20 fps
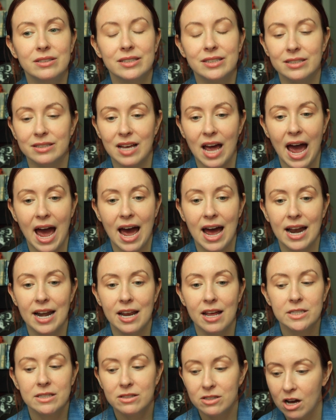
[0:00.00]

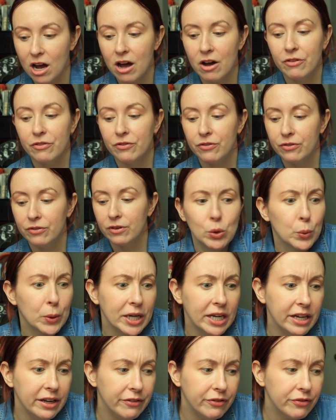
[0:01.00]
sad stuff,
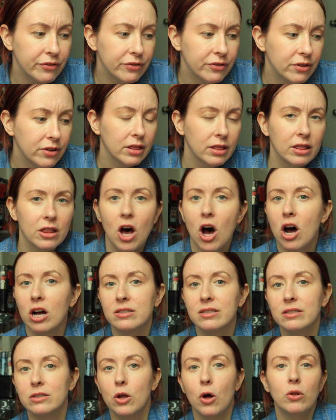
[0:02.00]
grief,
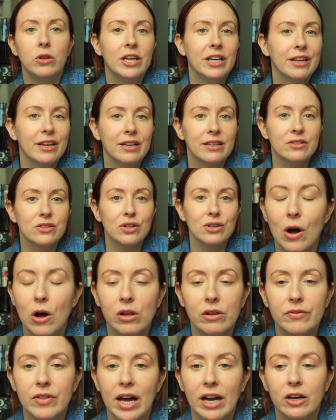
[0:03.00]
loss, loneliness,
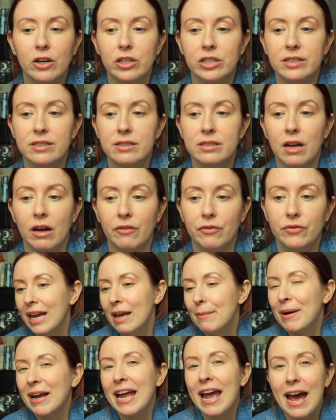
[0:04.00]
all of that good stuff.
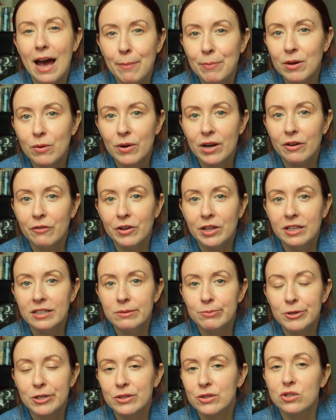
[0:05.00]
Am I happy when I read
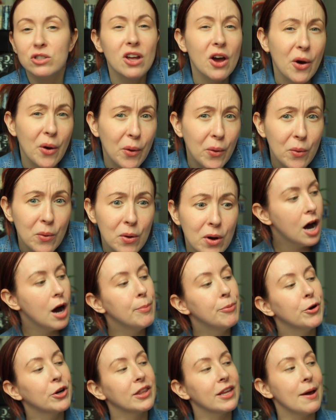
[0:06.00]
these books? No. A
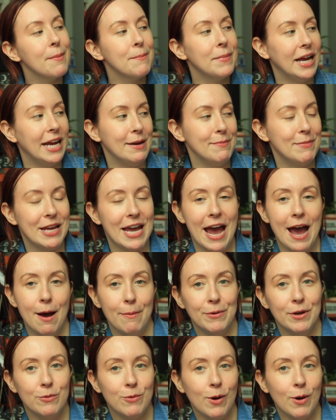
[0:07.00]
book that made me happy